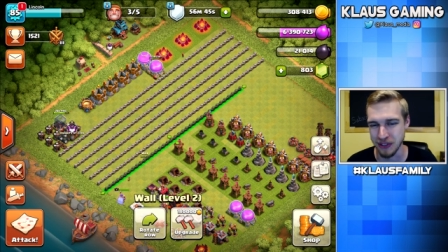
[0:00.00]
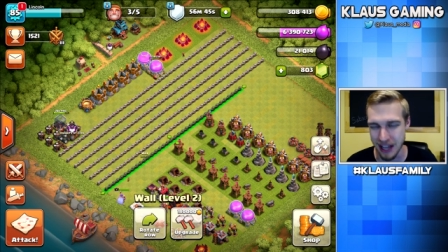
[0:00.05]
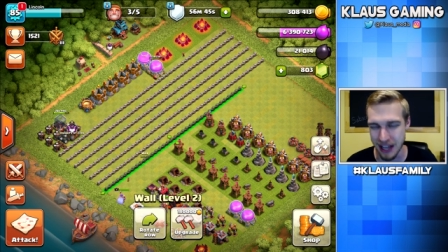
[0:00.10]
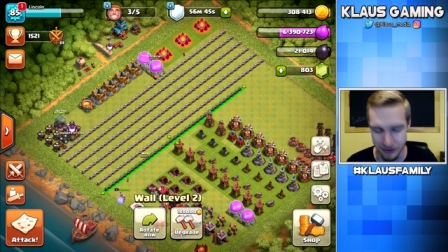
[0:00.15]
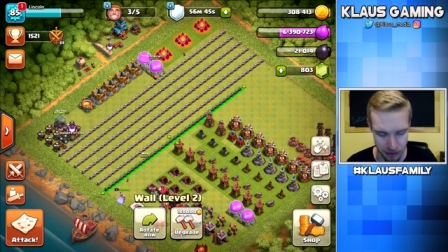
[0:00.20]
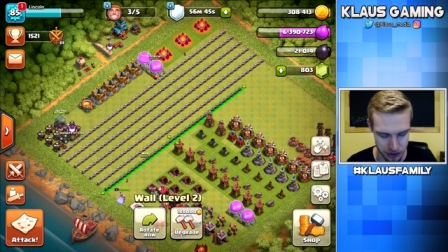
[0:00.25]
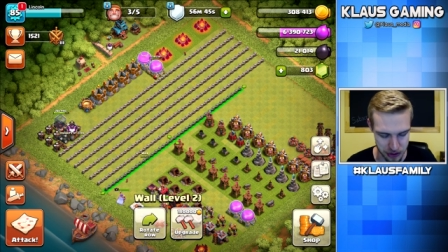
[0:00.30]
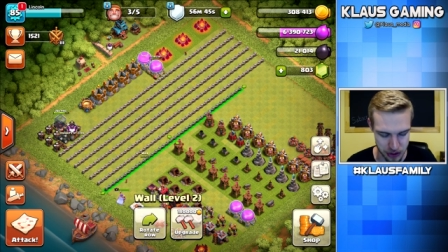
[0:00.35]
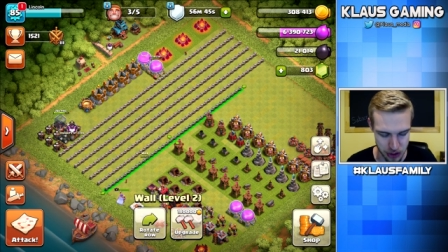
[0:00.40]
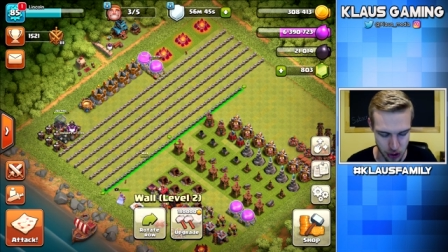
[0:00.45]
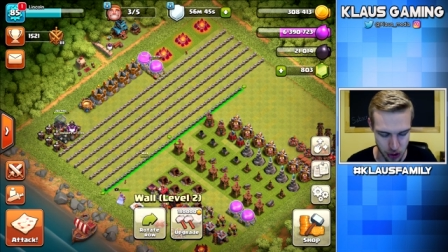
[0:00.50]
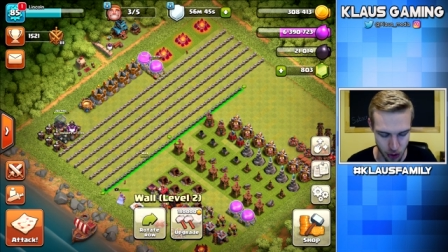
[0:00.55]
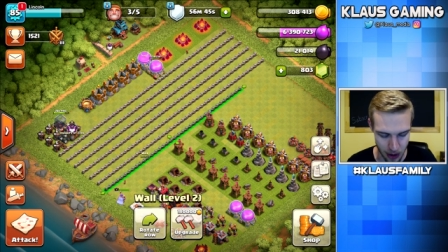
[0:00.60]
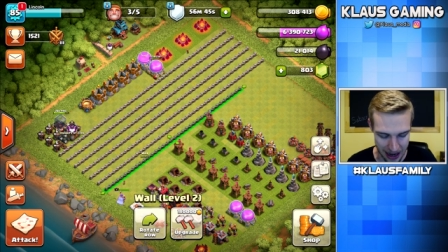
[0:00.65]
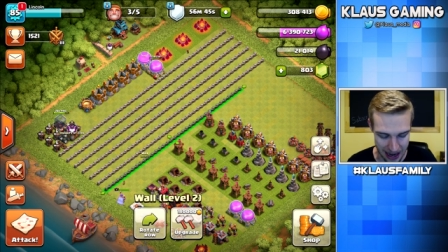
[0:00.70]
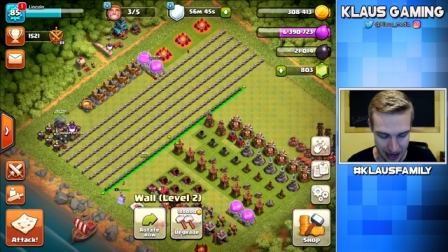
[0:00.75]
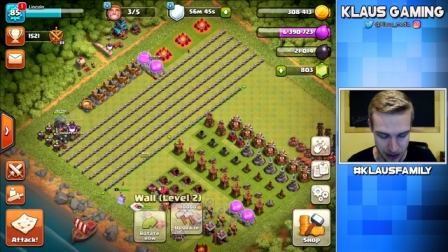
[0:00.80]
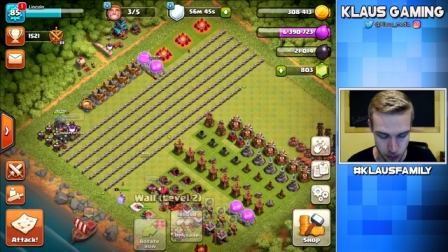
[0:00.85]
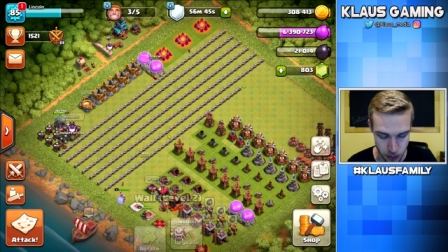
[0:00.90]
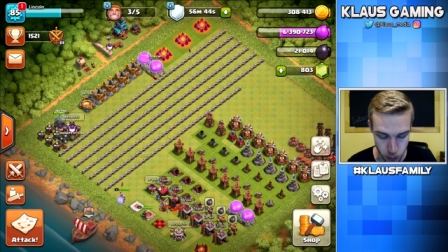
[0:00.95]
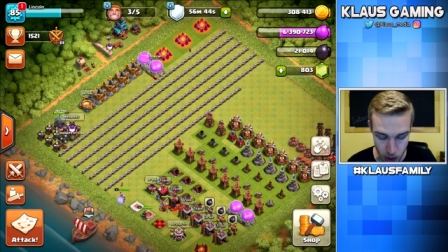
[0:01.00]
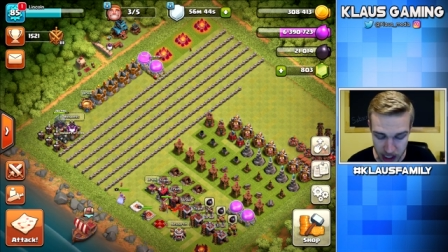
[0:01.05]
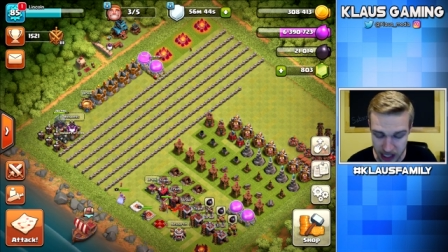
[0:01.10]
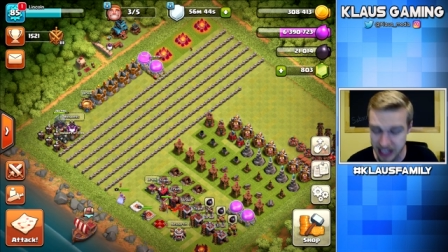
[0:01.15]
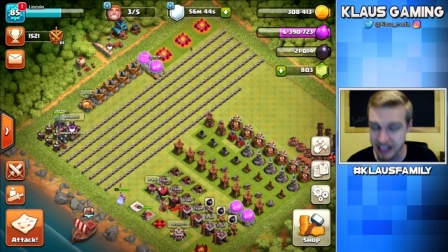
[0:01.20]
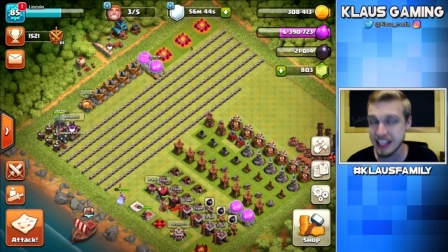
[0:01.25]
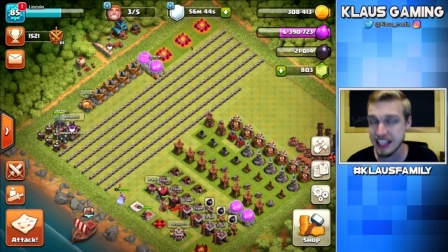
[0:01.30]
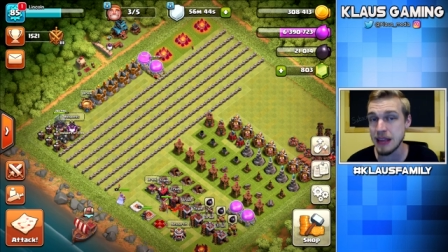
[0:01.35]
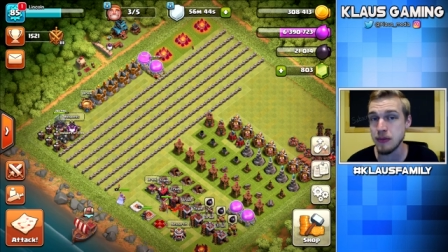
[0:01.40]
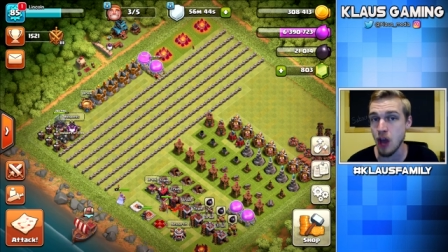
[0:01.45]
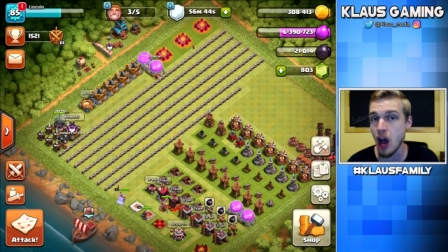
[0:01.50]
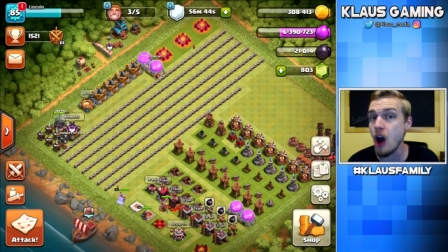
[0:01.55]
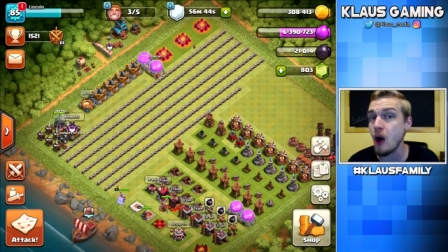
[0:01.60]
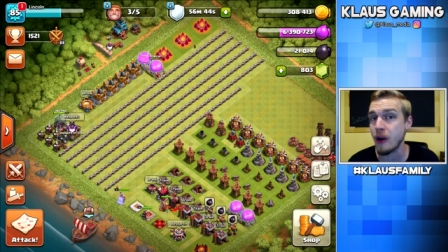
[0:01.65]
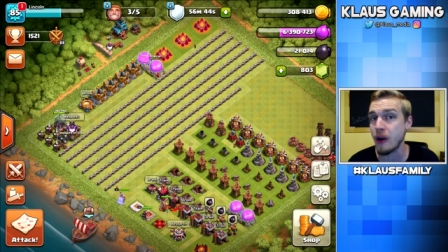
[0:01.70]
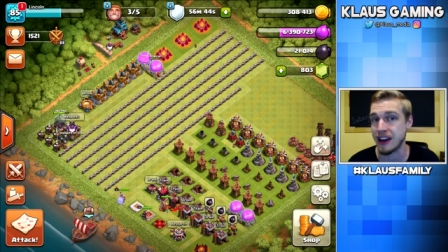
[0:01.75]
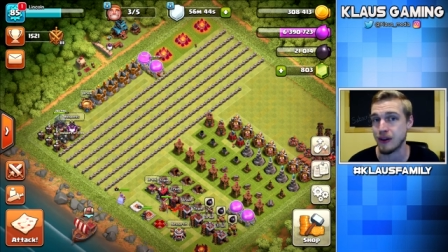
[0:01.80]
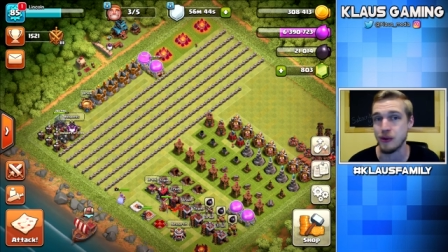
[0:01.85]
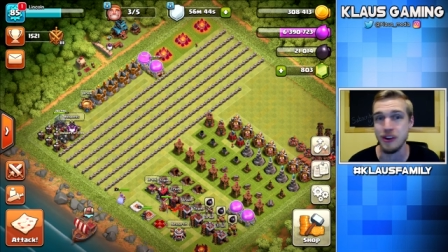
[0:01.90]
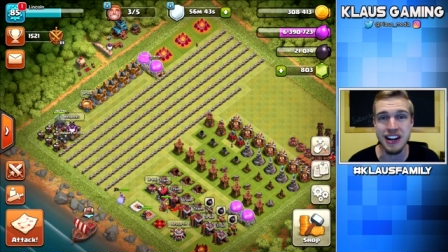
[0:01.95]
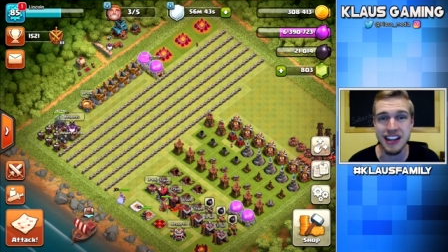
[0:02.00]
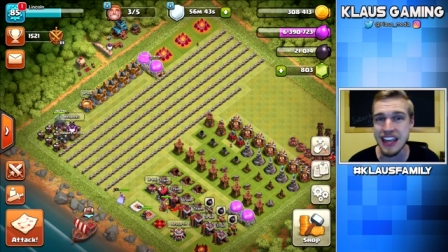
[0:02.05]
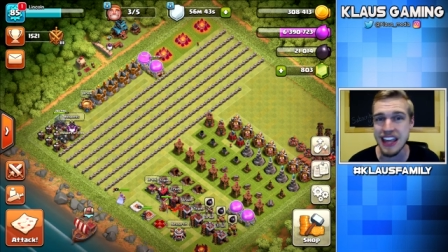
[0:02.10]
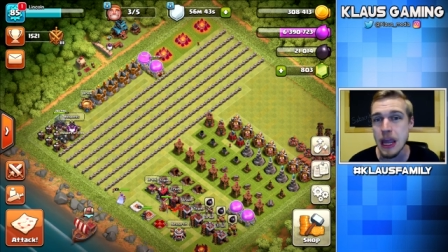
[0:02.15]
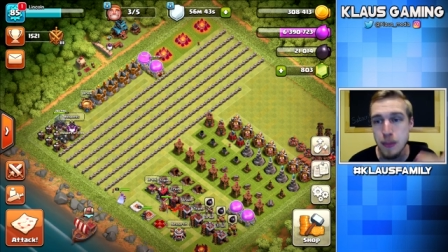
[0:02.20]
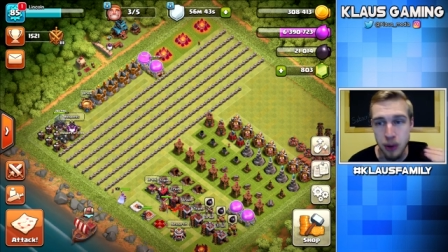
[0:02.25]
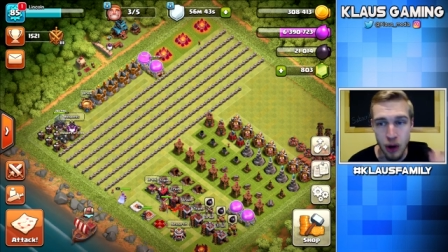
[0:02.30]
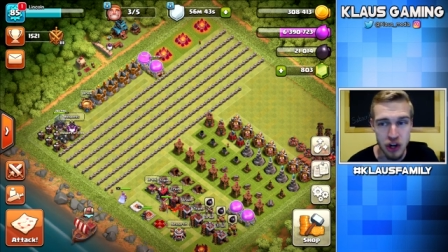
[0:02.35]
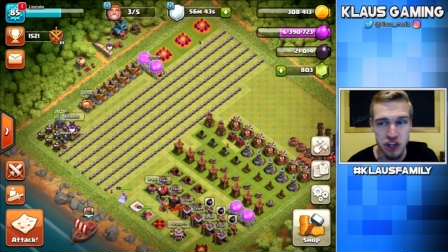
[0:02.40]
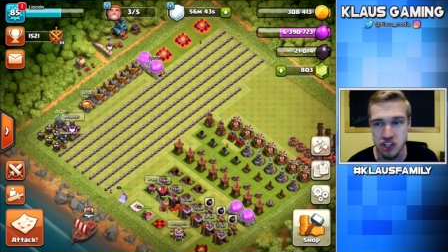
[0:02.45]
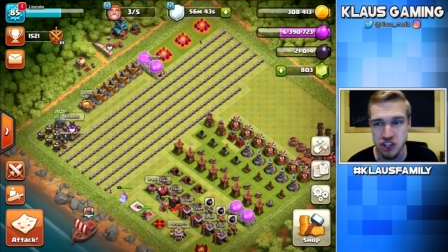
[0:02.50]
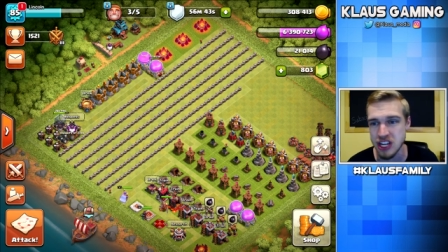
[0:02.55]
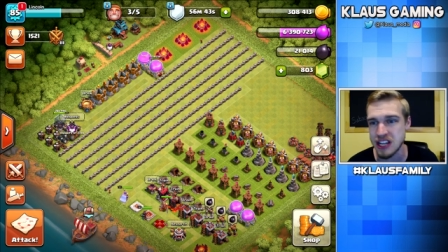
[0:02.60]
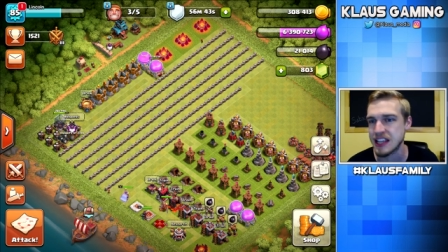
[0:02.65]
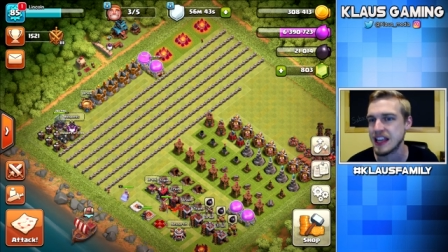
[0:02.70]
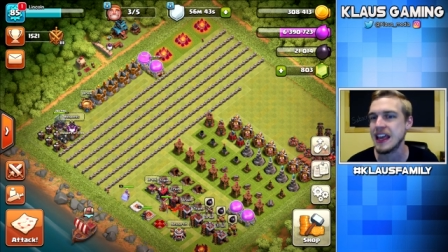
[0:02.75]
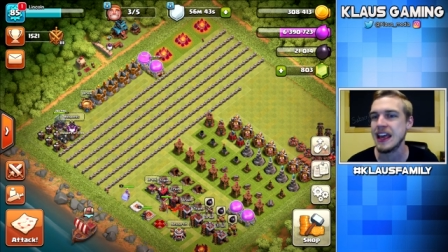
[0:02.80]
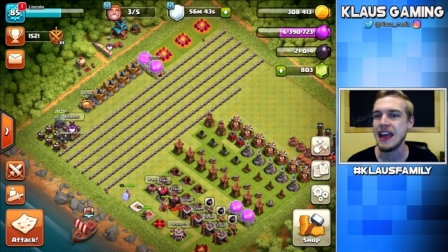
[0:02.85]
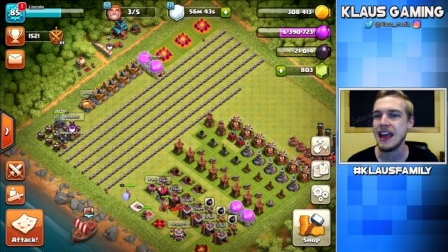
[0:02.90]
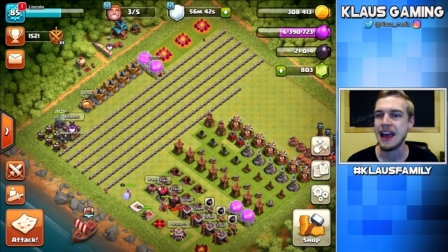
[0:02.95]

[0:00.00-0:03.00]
level two and we're gonna keep going. We're gonna keep pushing